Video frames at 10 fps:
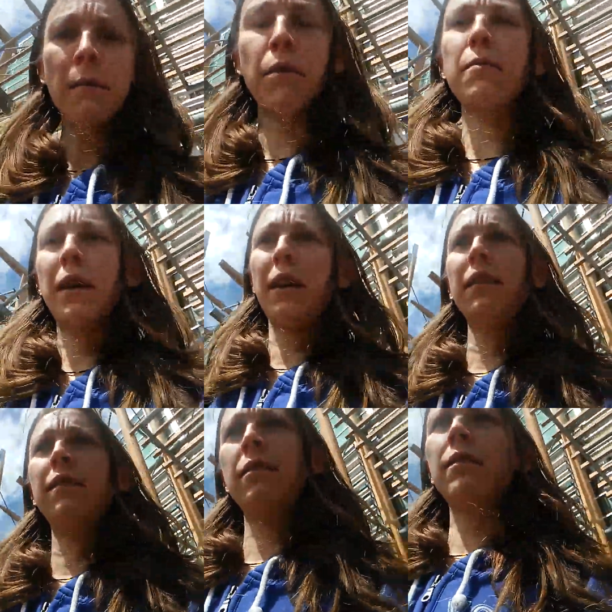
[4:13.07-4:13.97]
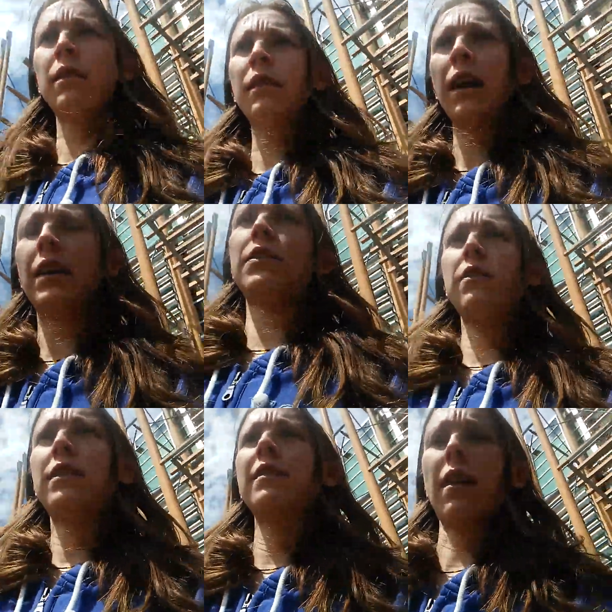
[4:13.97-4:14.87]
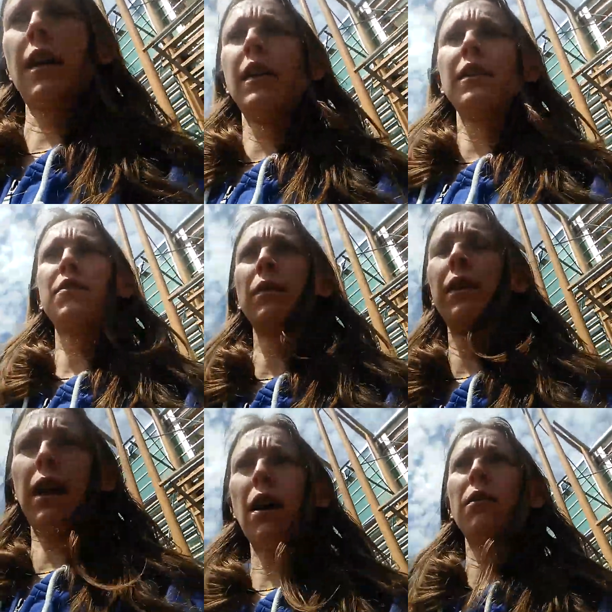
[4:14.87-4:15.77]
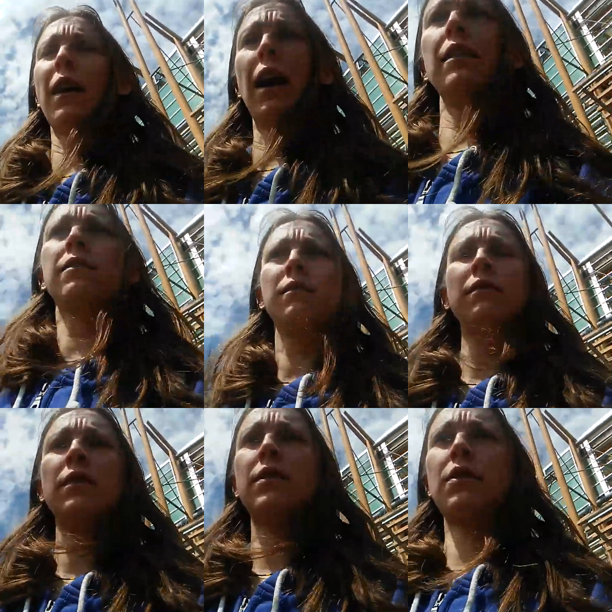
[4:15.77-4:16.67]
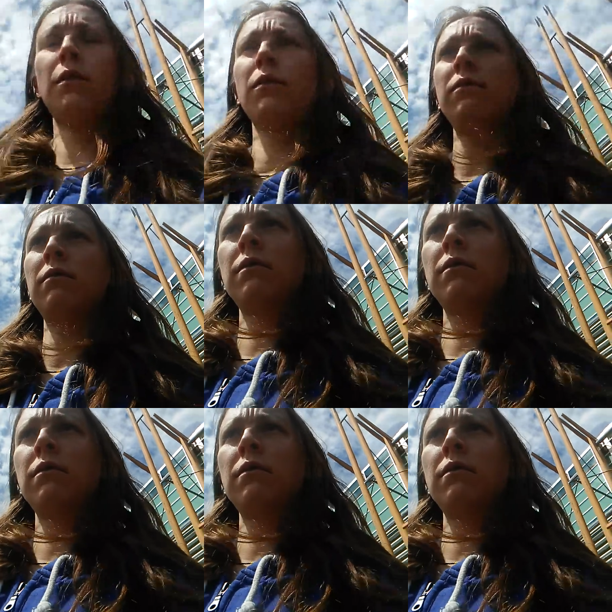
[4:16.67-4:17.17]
permitted and deciding to allow that to?